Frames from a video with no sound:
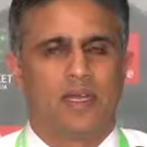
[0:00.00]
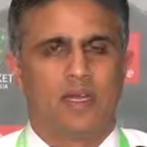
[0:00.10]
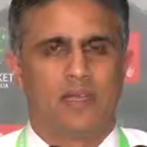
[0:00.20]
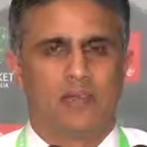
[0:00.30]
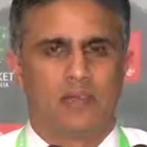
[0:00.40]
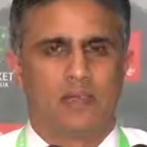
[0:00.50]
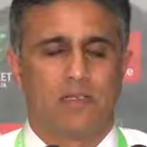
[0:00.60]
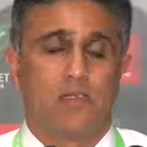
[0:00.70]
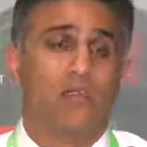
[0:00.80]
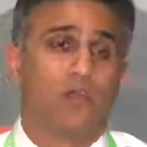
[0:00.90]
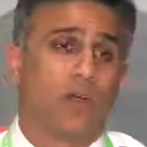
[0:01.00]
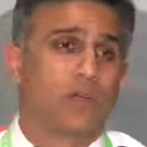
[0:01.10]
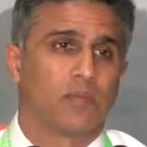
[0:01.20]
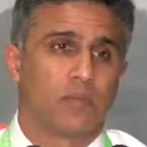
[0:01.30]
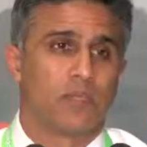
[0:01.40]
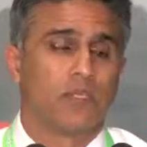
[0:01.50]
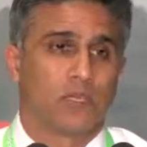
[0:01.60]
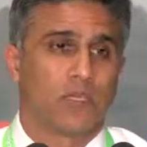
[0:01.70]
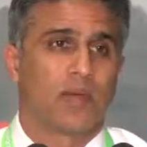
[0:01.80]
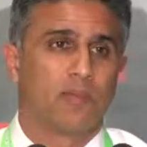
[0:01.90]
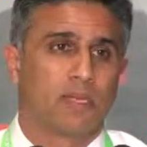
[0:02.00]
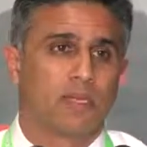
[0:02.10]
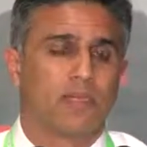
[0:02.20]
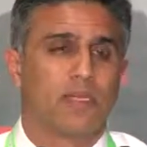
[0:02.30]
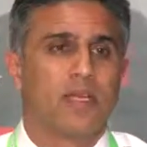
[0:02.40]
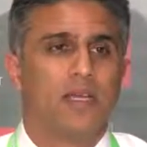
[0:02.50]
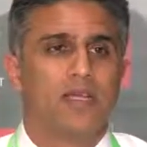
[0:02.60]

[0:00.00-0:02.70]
Uh, and it sort of worked because you got a double hundred.